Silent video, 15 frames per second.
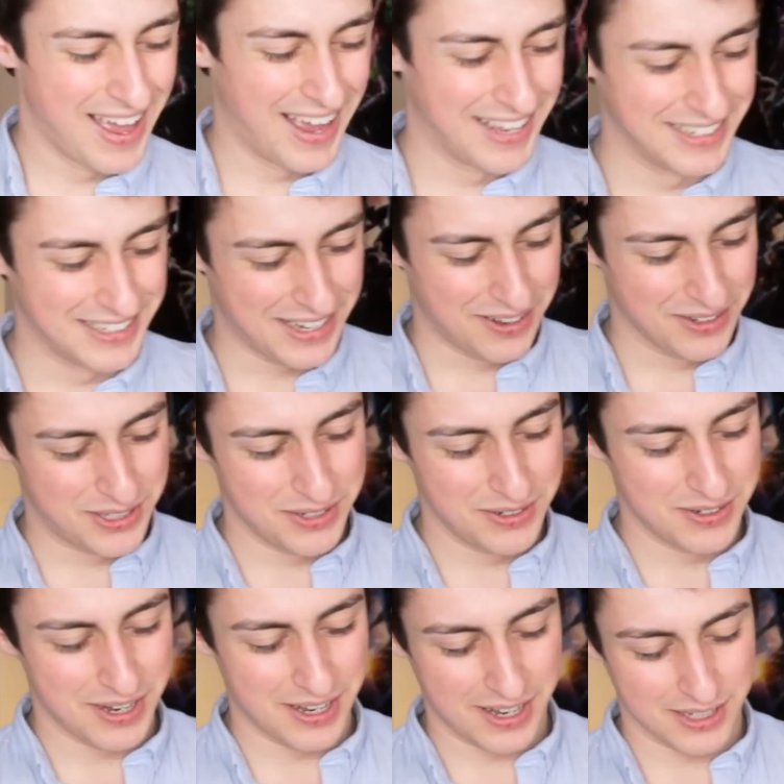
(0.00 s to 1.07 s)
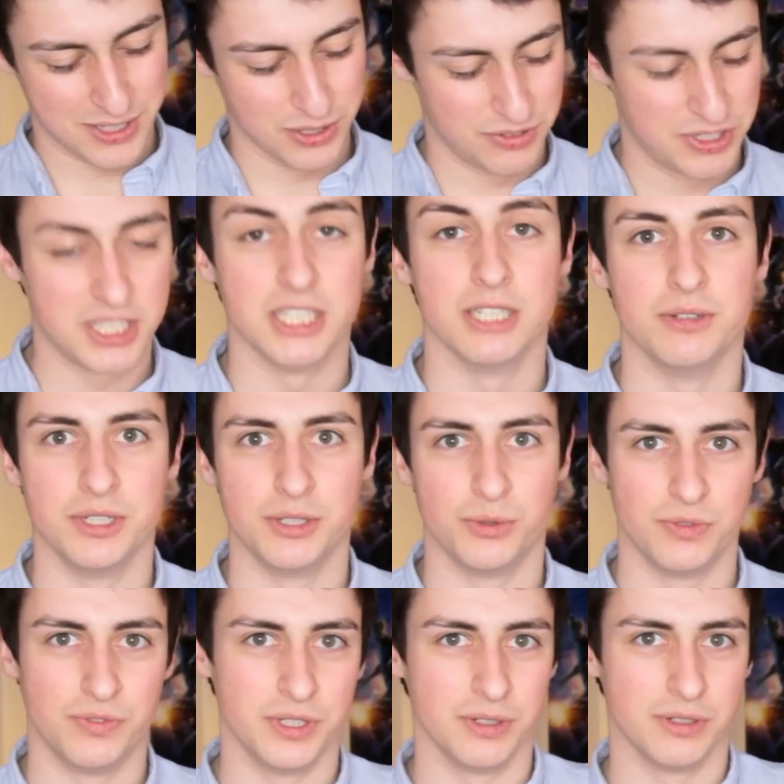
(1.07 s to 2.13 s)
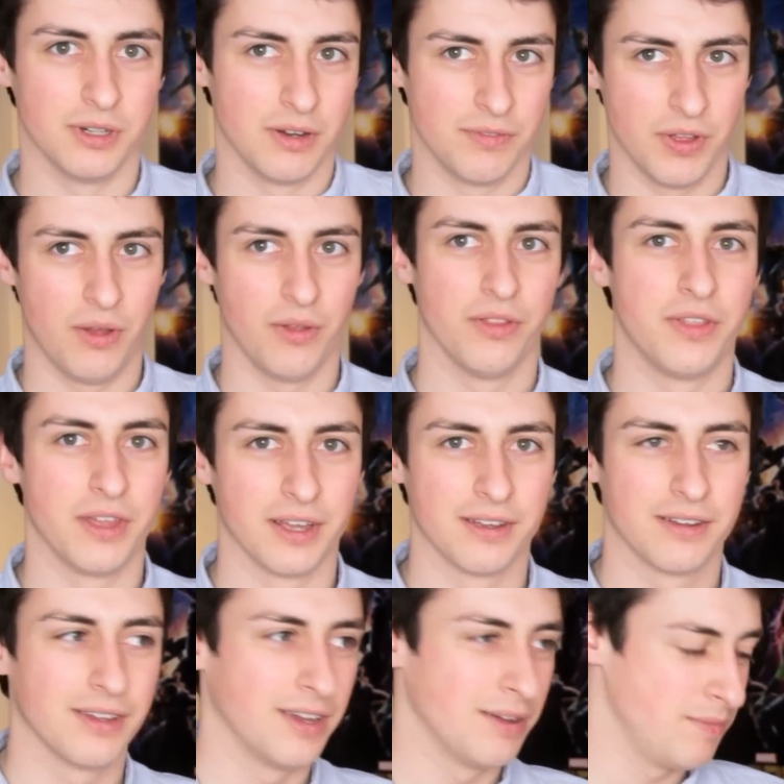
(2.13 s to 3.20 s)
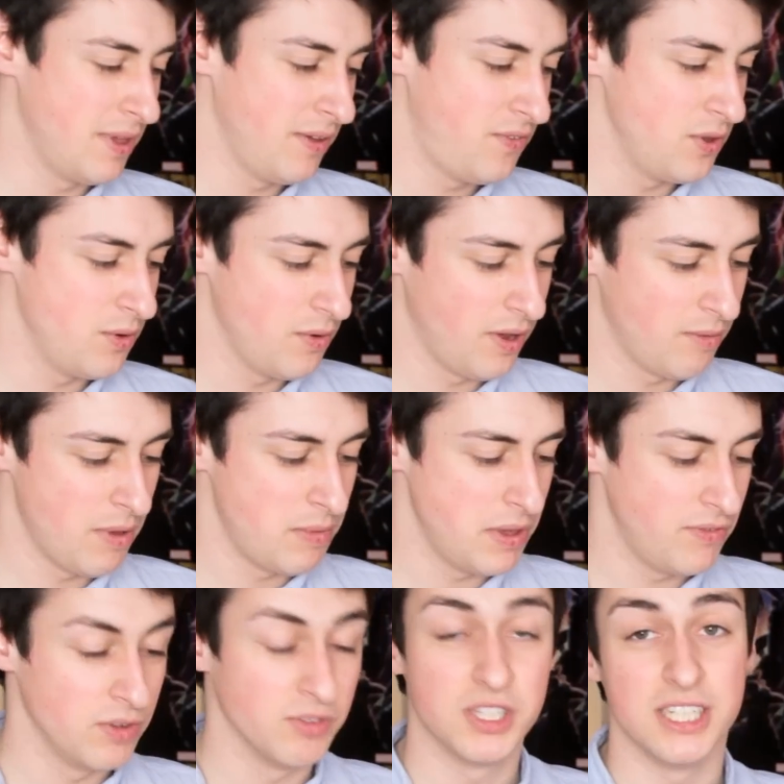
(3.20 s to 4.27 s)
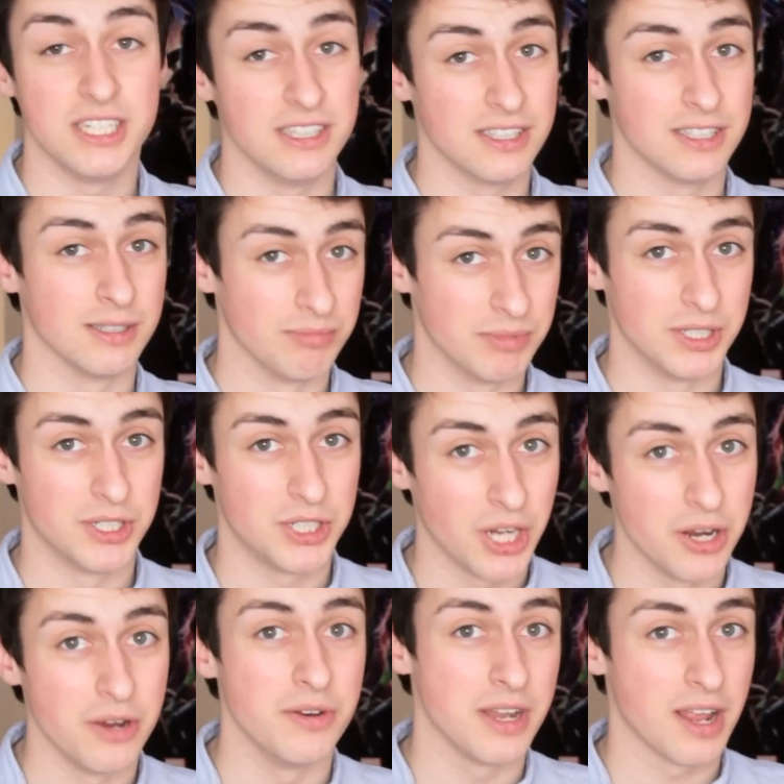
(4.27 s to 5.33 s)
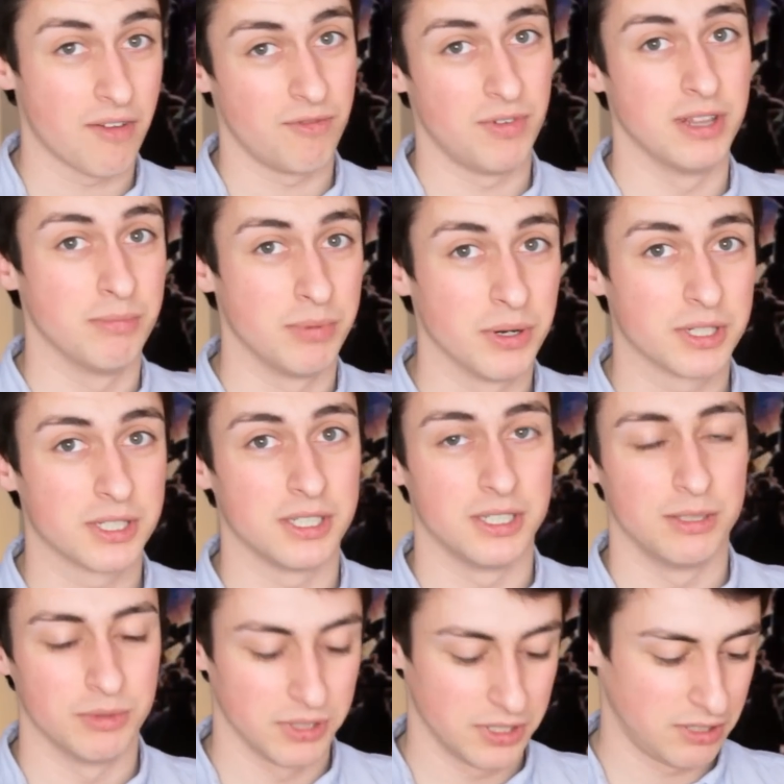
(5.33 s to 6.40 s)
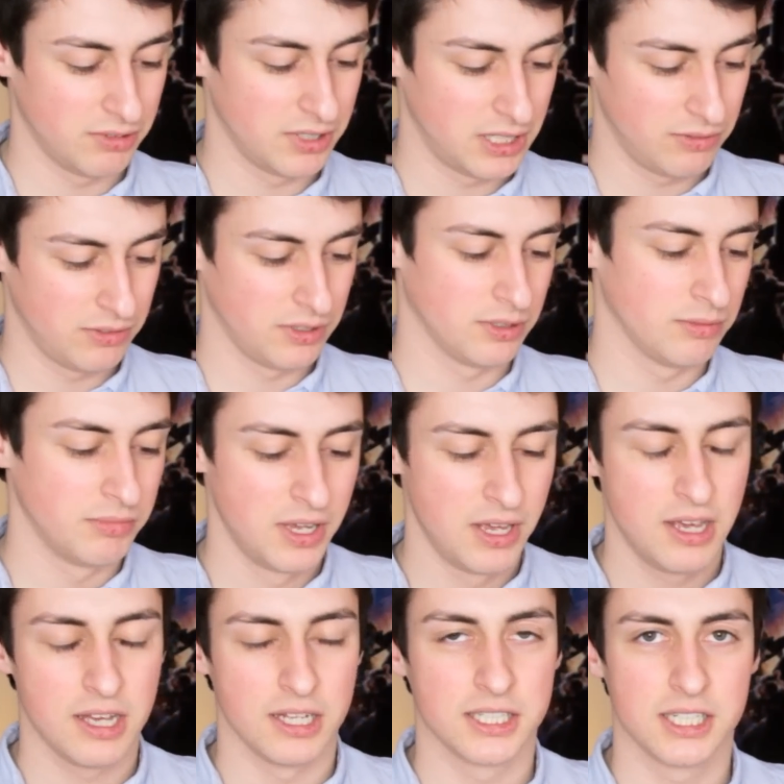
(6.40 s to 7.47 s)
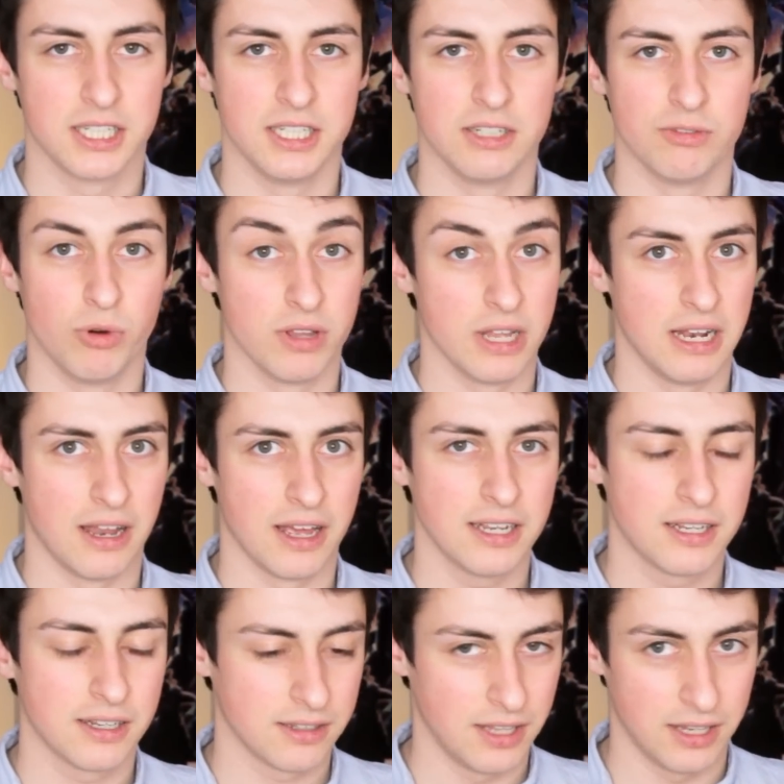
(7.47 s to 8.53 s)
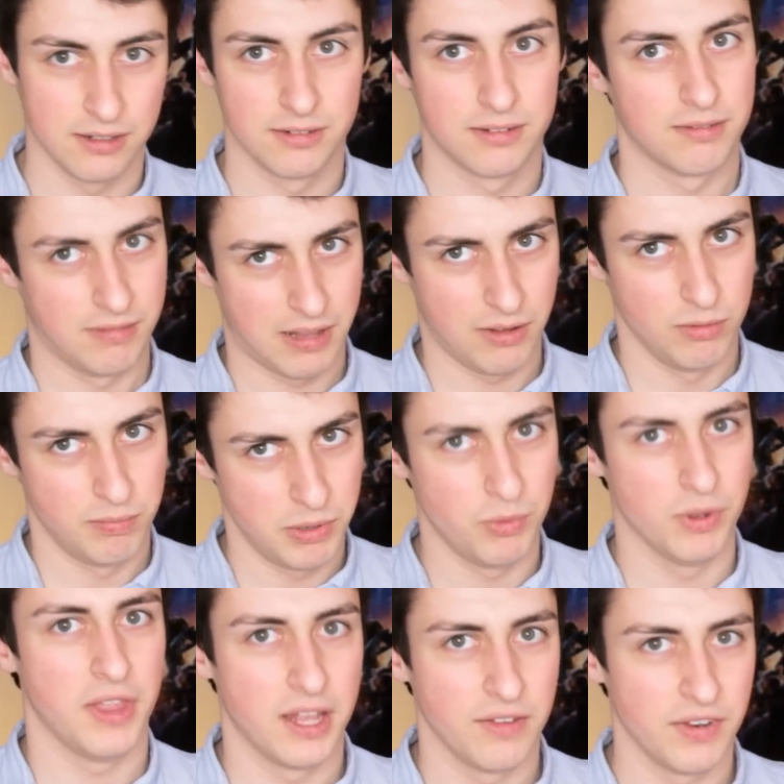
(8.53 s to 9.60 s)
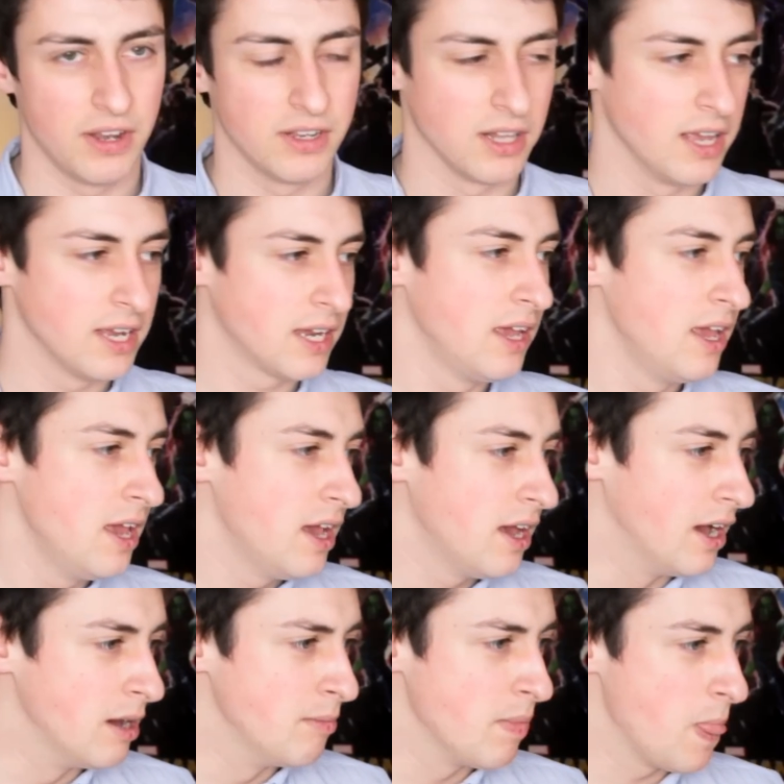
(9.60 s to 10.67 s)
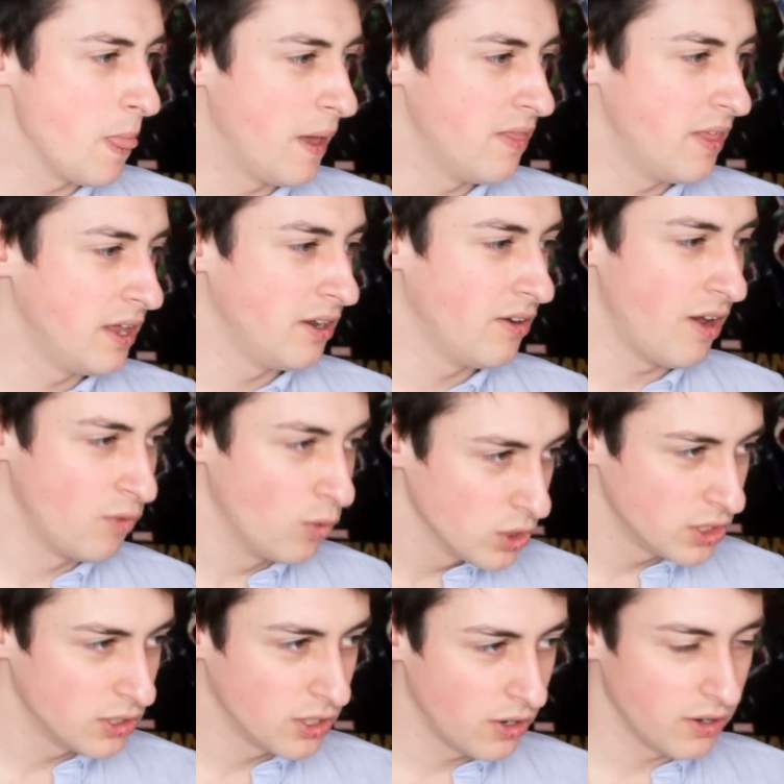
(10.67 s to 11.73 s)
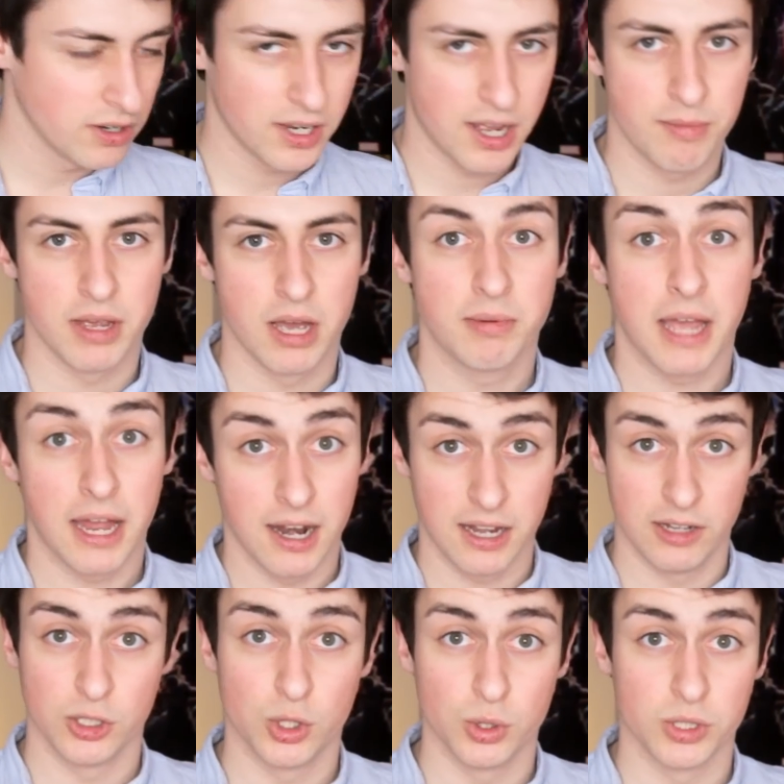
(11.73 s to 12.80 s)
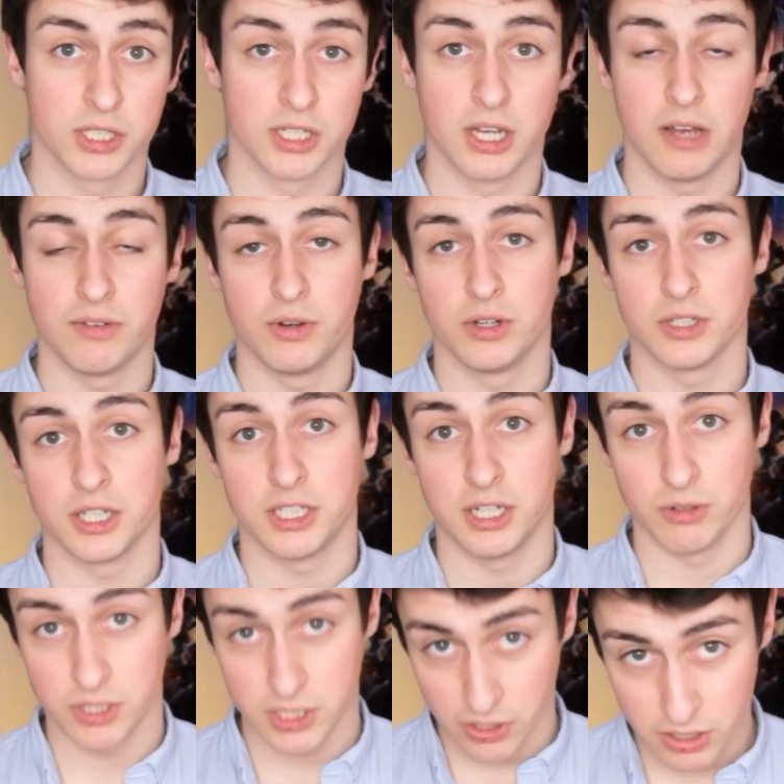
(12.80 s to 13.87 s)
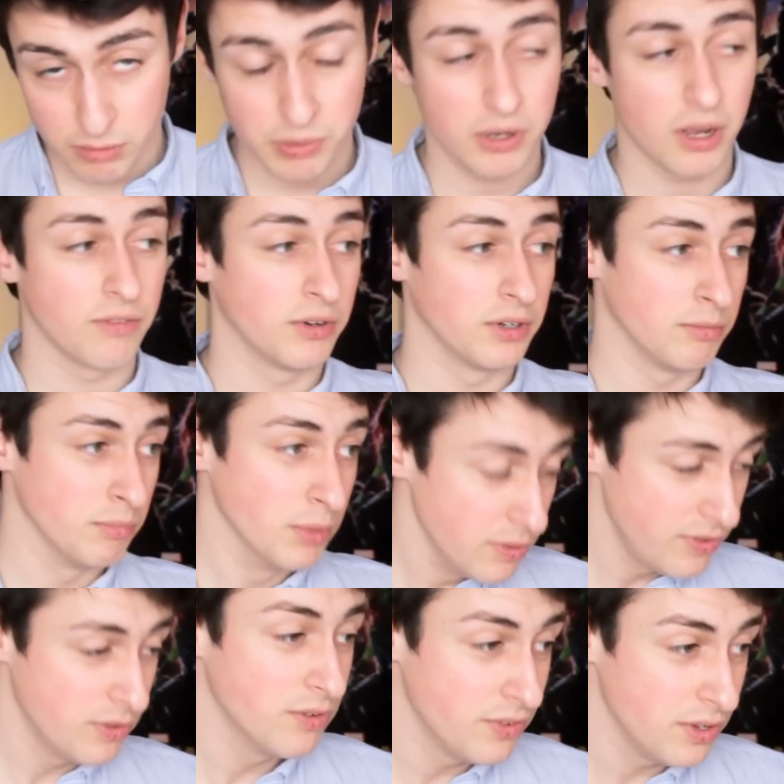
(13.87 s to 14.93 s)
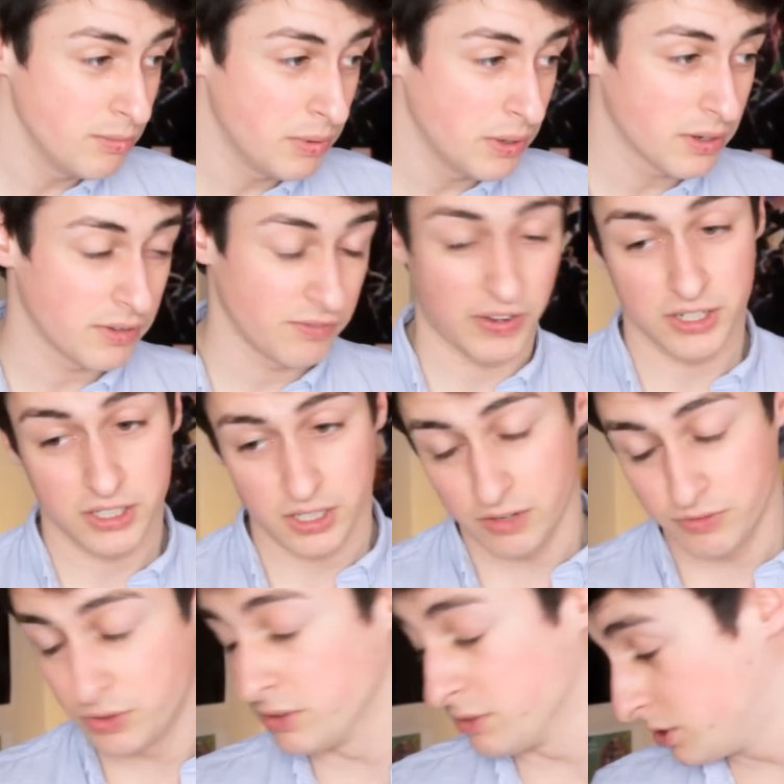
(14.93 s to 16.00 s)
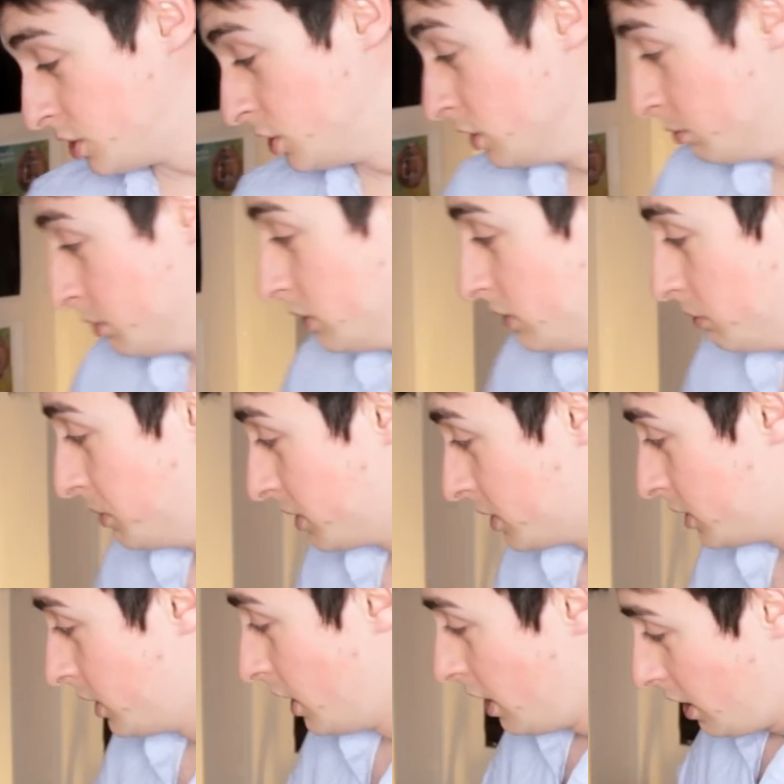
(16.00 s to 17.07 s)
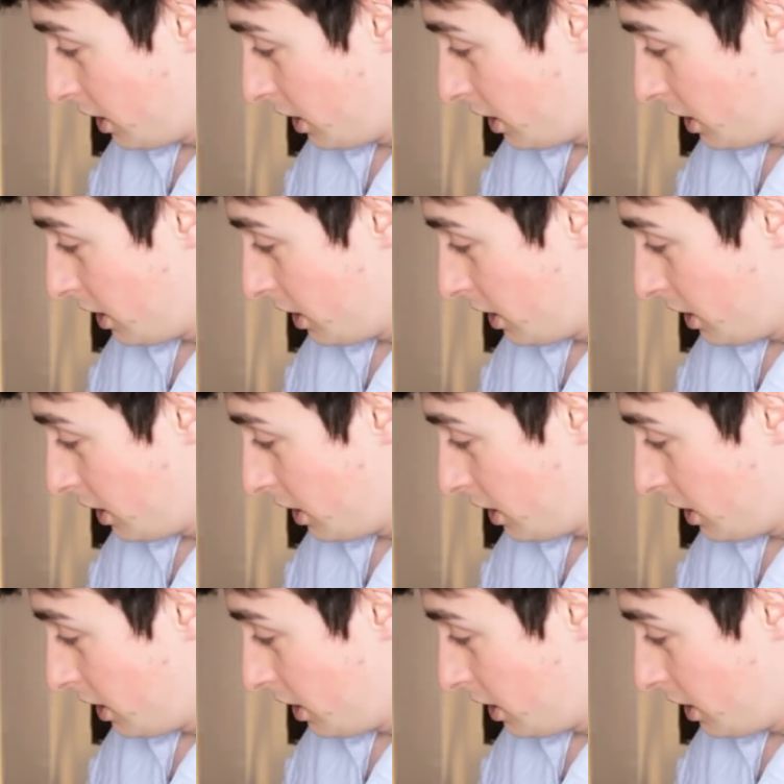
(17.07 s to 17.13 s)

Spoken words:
And I'll do a sort of series review of the whole thing. If you've seen the show and you haven't read the books and you want someone to give you a skinny of what they're like, then that will be what that video is like. And then I've also got coming up Galileo's Daughter, I've got a Gerald Durrell book, I've got a movie review book. In fact, I've got two movie books.